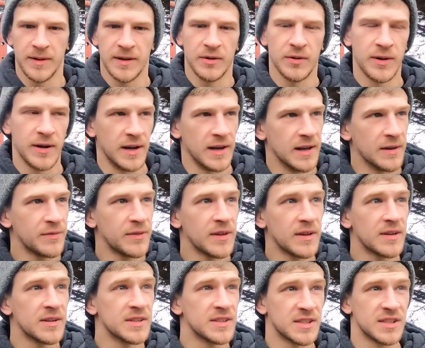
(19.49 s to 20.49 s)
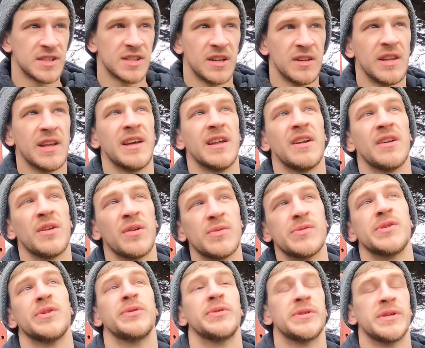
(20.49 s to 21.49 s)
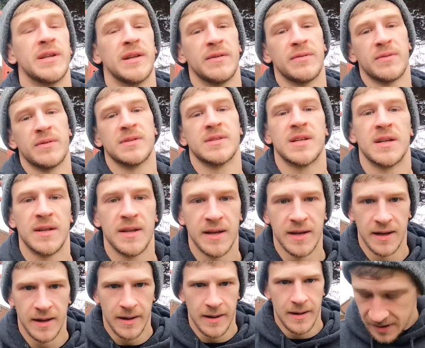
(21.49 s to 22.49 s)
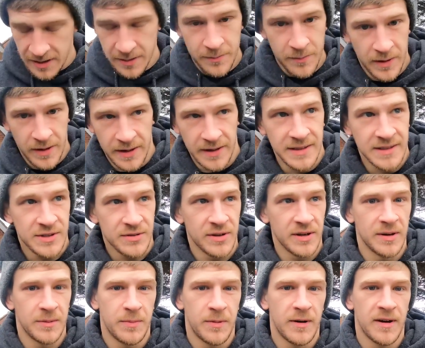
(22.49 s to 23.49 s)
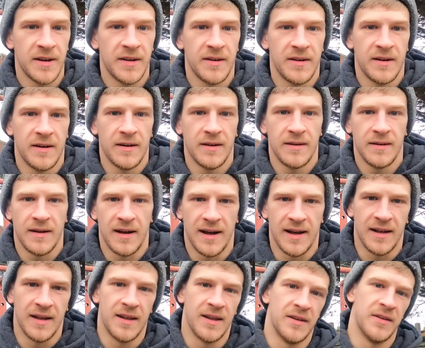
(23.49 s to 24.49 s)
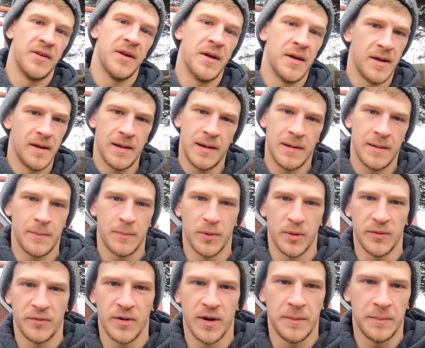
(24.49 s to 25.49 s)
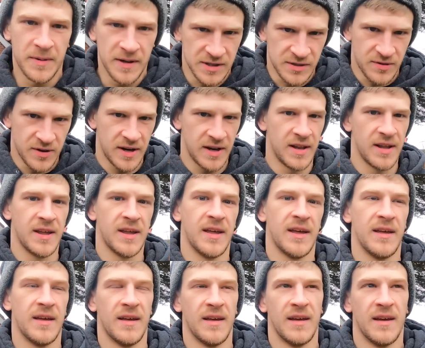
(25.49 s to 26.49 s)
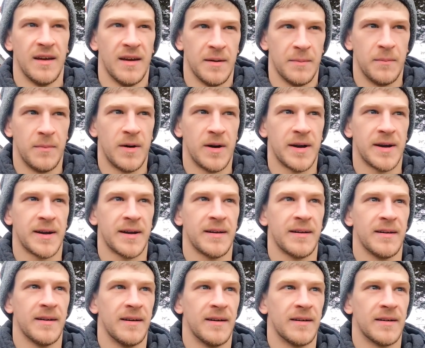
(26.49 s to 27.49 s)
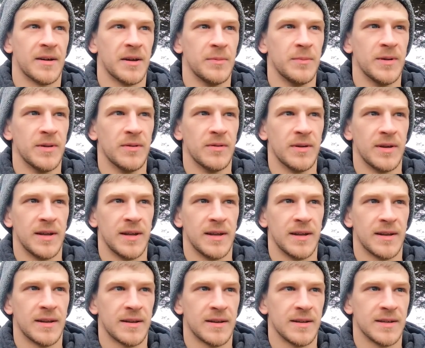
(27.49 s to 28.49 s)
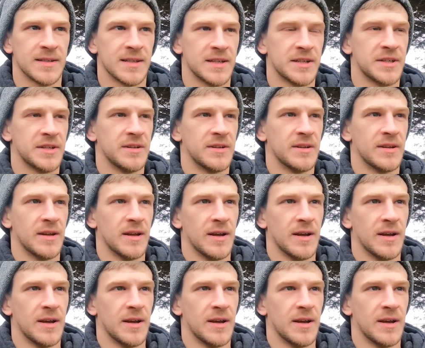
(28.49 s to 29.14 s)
be doing any lifting because it's Sunday and I don't usually lift on Sunday. Him and his training partner and boyfriend, best friend, Mike, are gonna be doing a session.